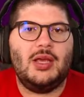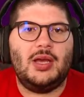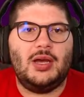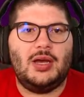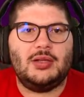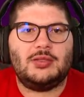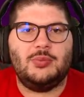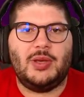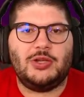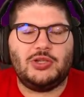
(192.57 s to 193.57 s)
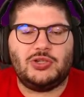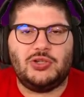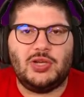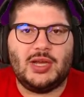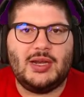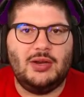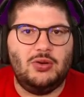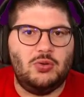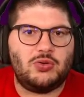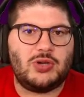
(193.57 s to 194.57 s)
to Manchester United at
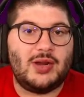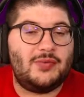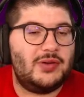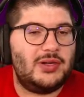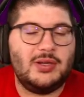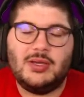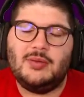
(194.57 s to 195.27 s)
Old Trafford.